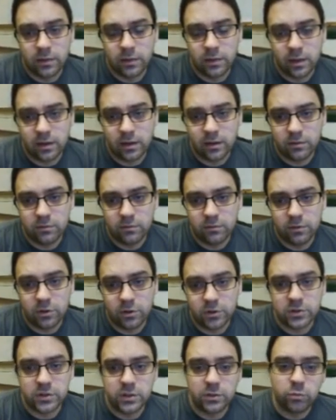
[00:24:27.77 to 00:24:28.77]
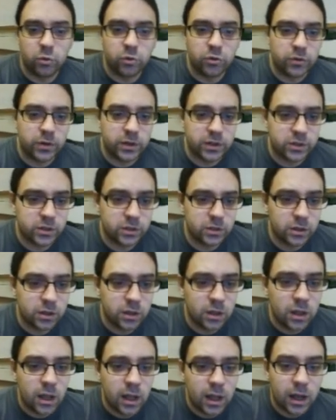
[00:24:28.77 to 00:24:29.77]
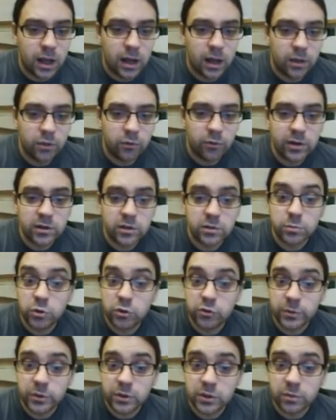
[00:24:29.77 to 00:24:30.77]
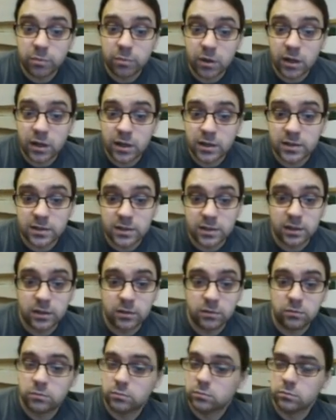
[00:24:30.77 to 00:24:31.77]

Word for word: that velocity in one direction. Uh, the random movement implies that